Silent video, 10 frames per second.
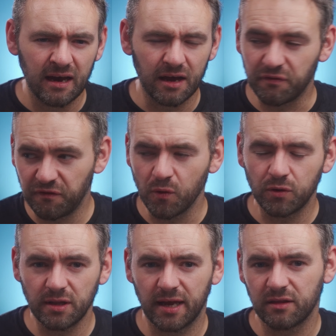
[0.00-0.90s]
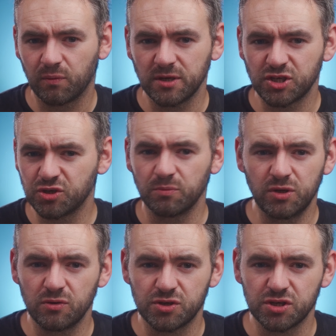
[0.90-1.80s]
and a focal length which some
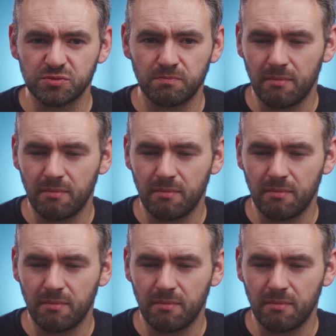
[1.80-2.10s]
users